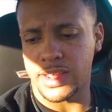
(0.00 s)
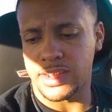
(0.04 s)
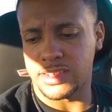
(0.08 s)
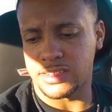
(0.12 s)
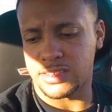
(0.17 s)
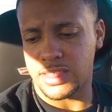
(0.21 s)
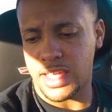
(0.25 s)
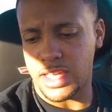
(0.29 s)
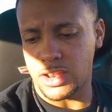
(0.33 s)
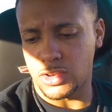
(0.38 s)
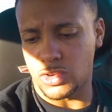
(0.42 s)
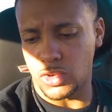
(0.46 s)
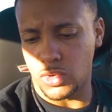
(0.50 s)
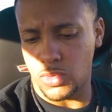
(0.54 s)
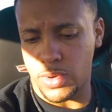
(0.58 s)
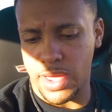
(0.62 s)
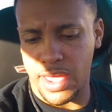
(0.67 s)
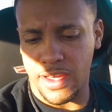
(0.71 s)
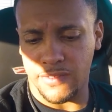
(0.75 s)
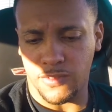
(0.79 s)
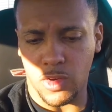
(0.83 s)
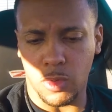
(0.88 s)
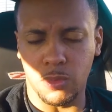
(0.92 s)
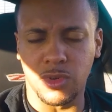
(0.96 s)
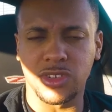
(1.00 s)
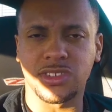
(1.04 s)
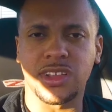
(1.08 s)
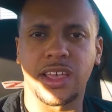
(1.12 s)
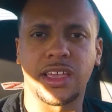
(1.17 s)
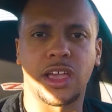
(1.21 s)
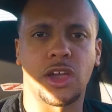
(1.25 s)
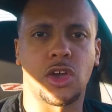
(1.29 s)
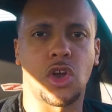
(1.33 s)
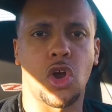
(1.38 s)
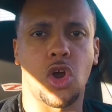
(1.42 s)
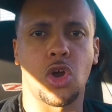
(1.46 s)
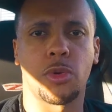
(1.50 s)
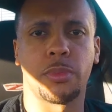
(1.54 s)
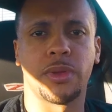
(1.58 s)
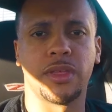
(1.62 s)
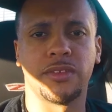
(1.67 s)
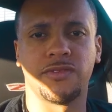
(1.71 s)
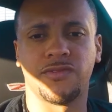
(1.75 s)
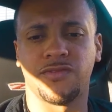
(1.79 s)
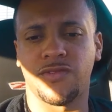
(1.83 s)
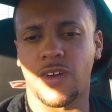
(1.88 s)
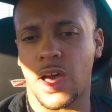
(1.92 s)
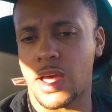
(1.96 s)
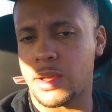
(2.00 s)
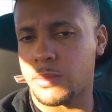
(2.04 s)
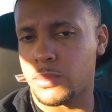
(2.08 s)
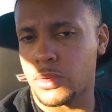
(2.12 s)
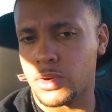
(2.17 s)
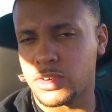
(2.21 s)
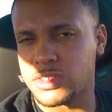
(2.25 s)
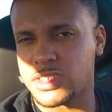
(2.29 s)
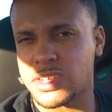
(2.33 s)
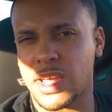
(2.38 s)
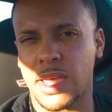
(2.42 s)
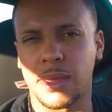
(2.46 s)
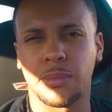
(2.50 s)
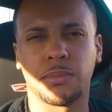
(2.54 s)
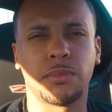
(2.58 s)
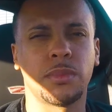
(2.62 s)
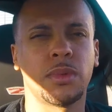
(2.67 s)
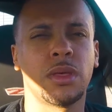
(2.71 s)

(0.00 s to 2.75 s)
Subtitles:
as they do have almost like a carbon fiber type